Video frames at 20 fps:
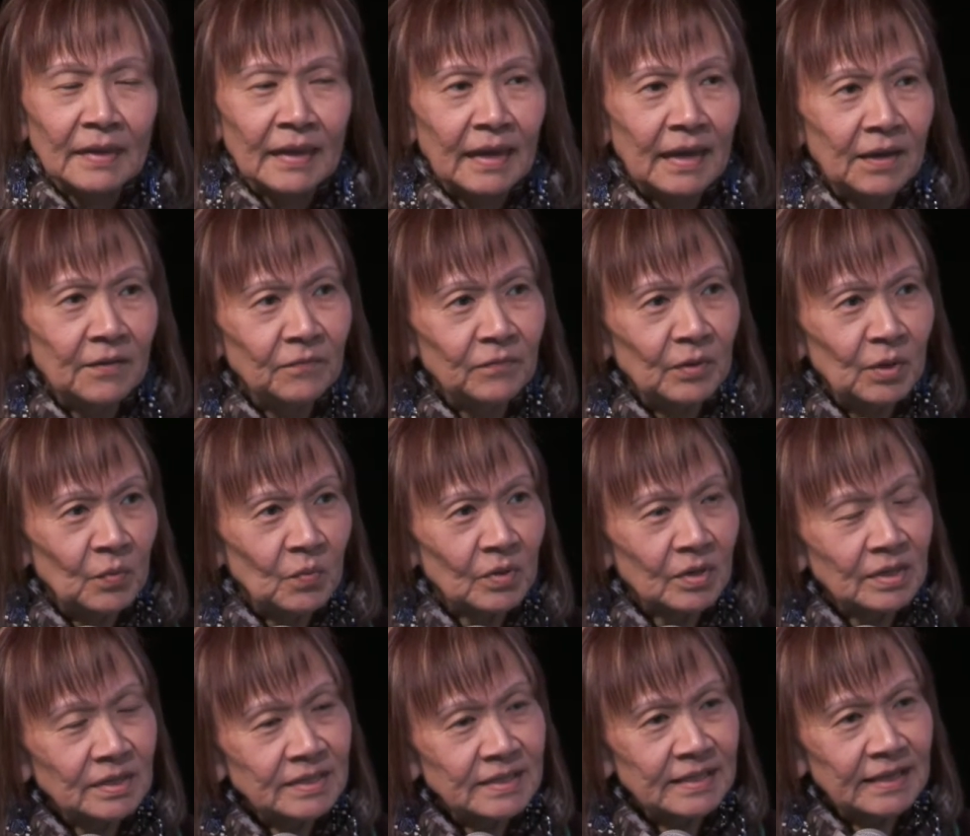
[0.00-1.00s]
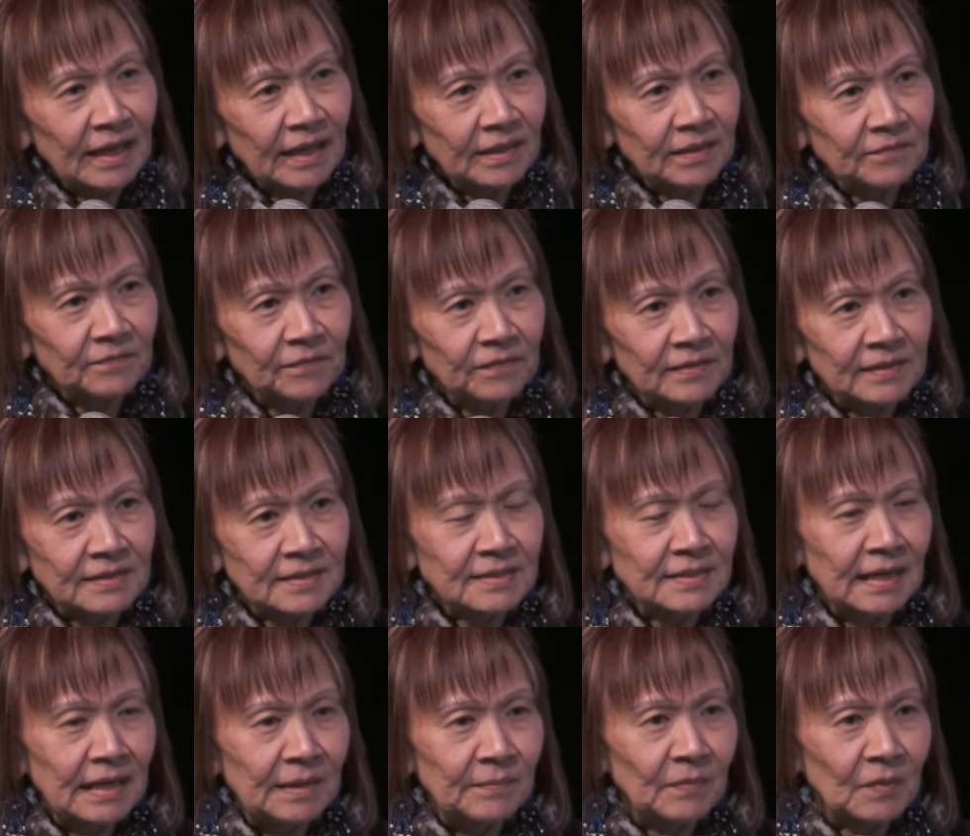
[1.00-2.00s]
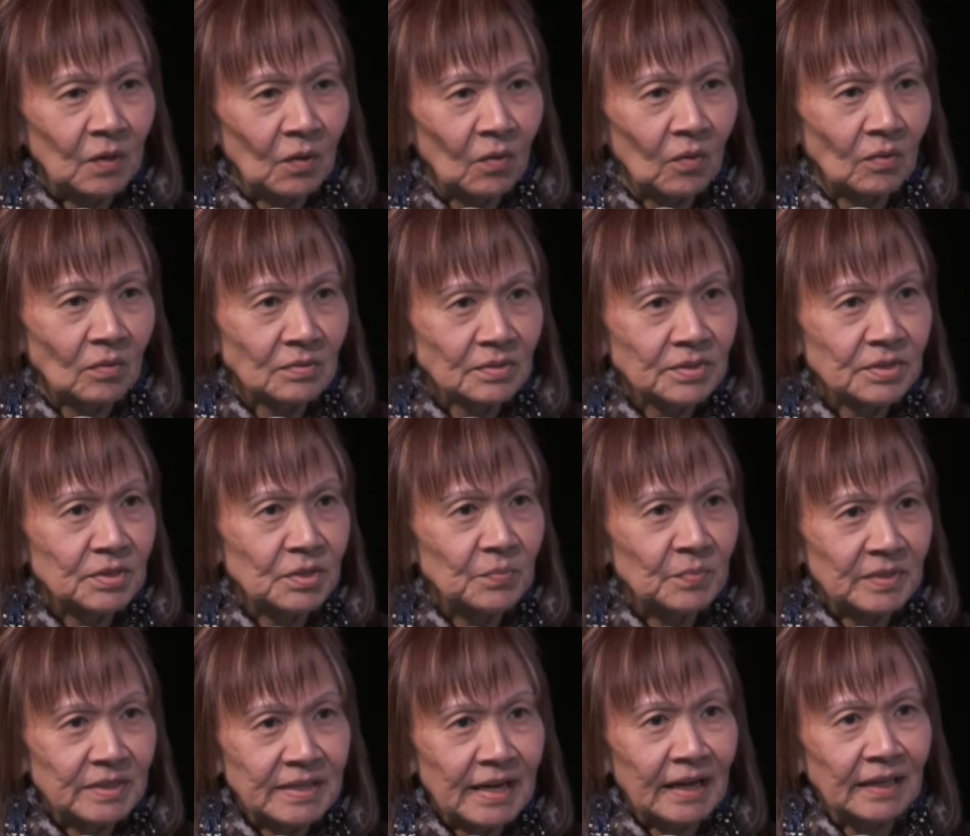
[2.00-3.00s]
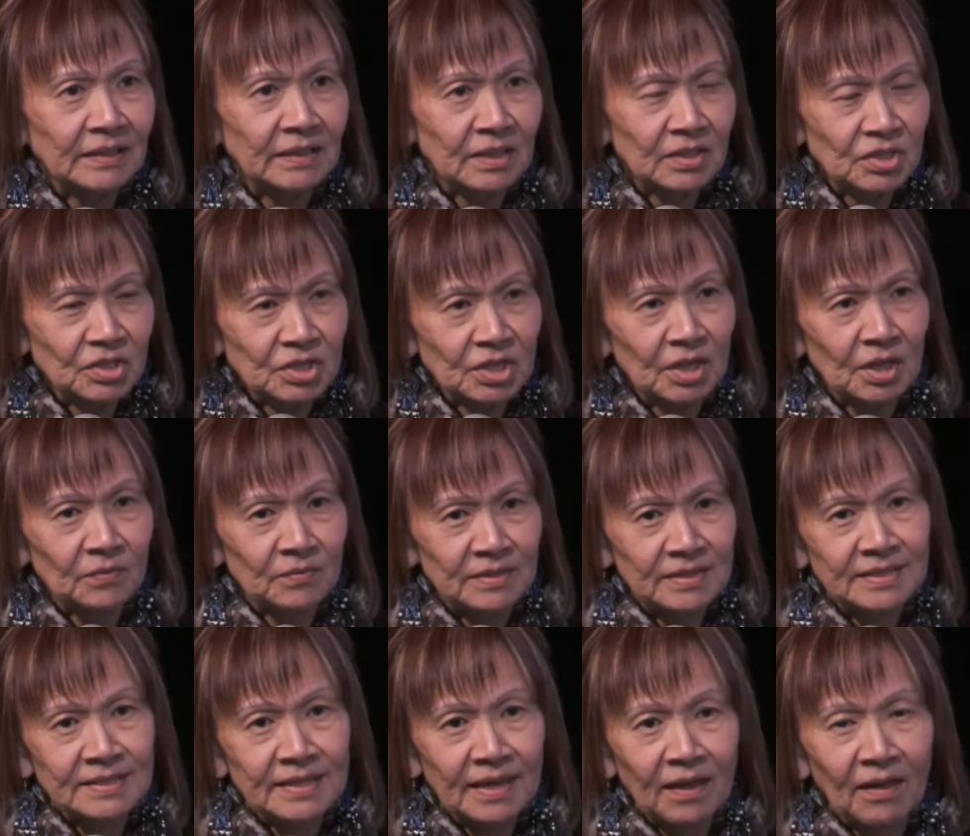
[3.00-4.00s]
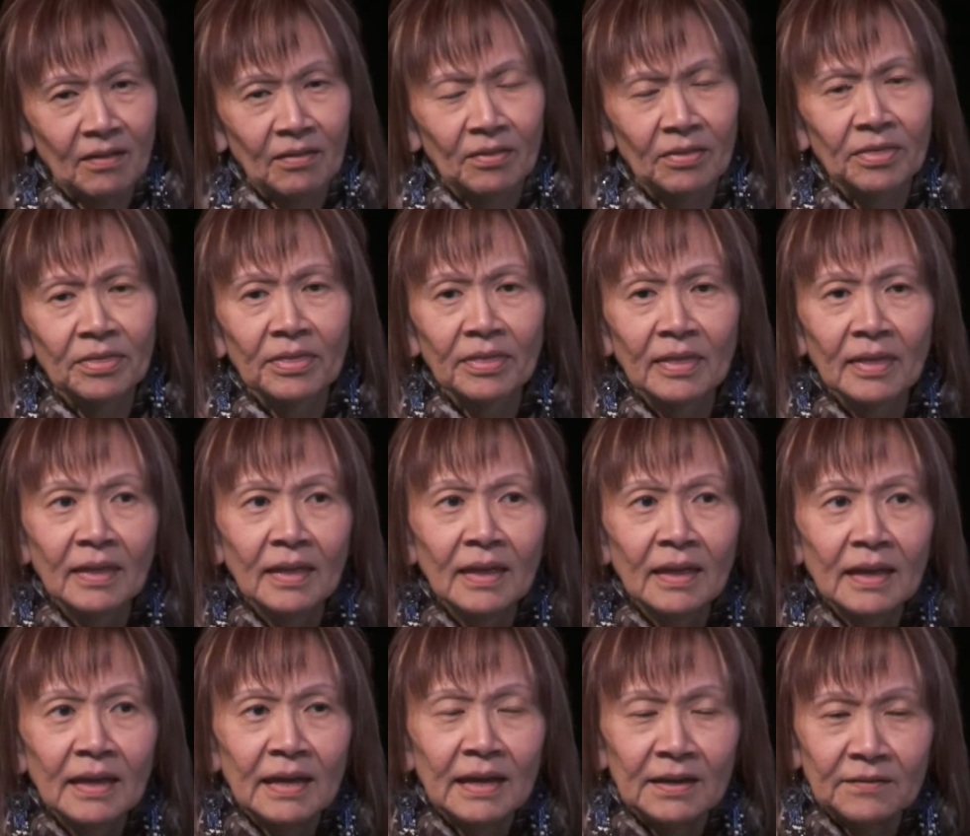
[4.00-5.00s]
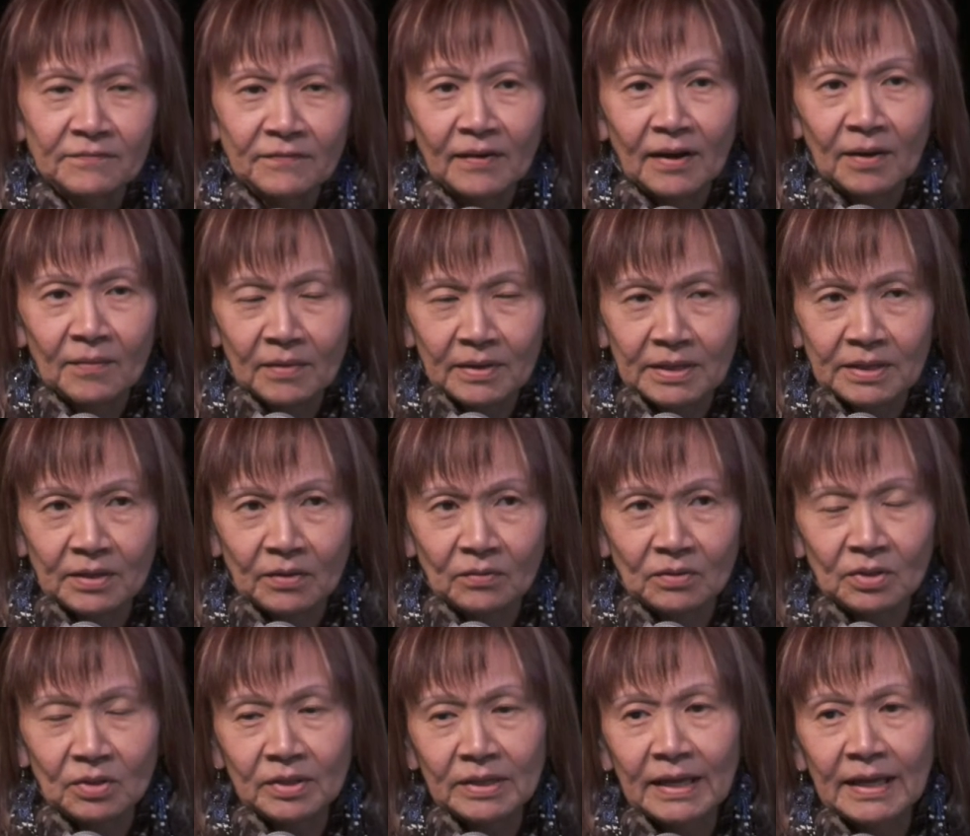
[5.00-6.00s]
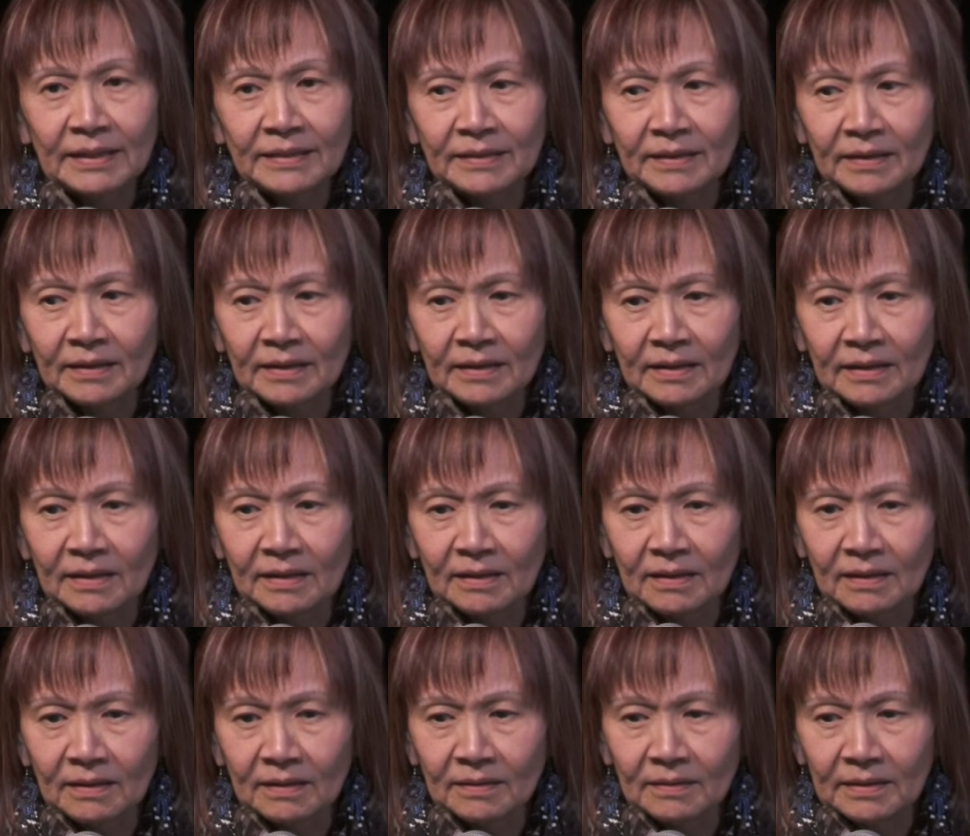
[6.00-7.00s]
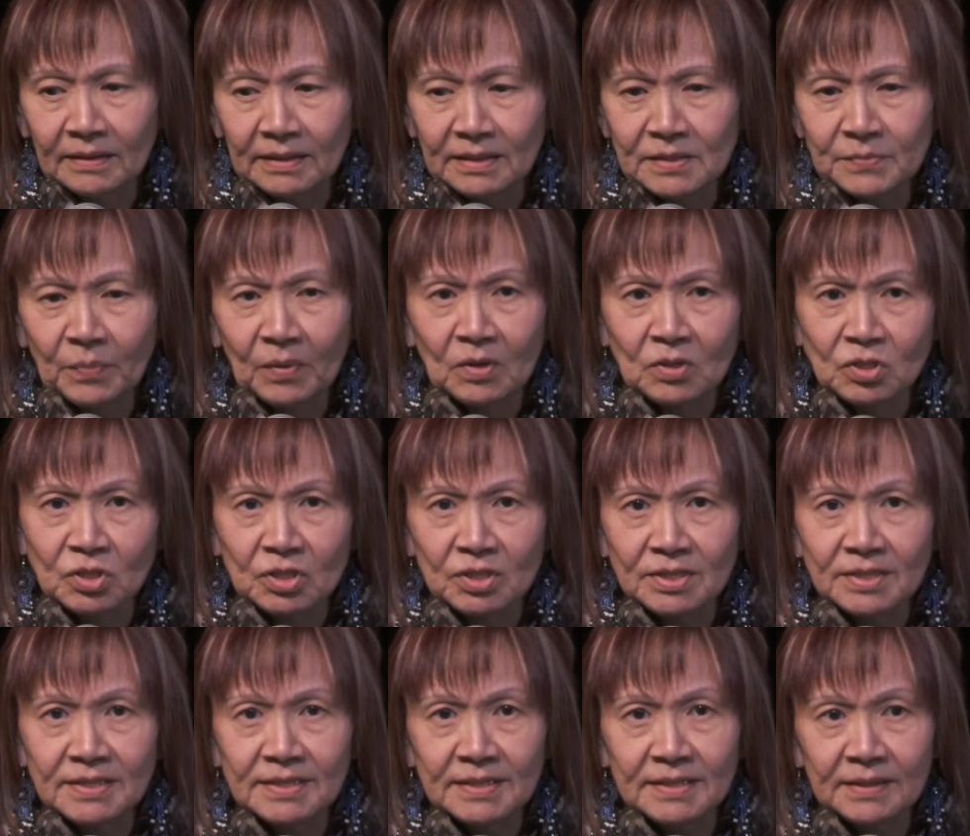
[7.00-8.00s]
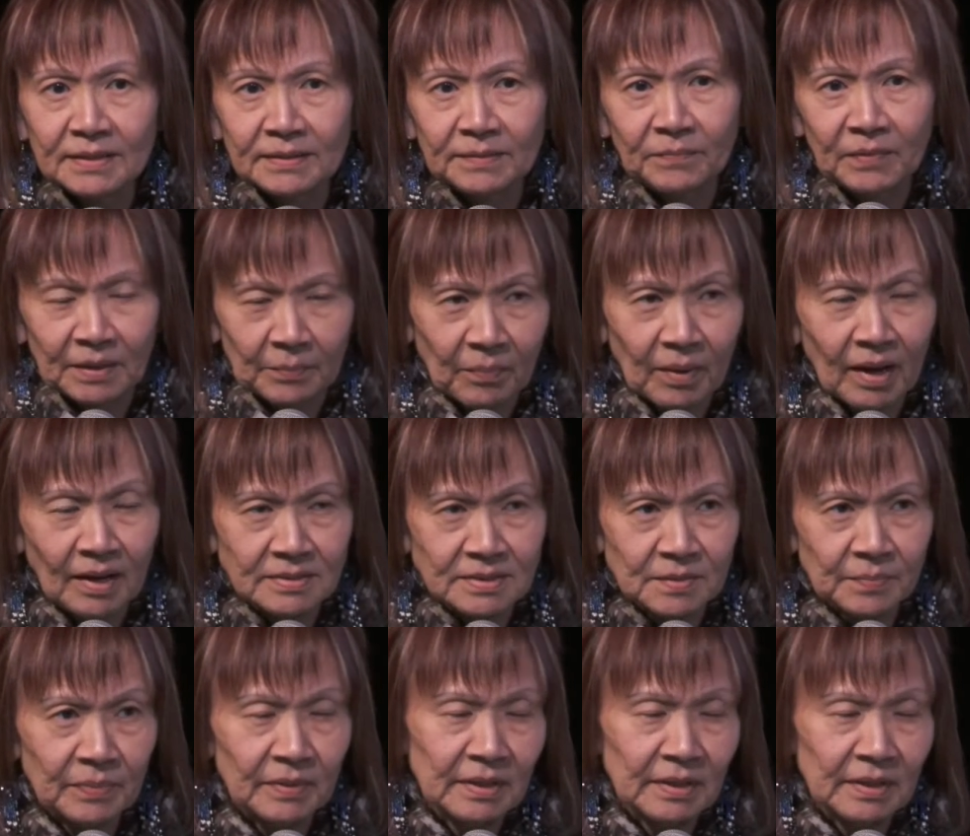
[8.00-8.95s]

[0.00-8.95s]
if we work together for the same goals to protect our children's health, look at the exposures, the possible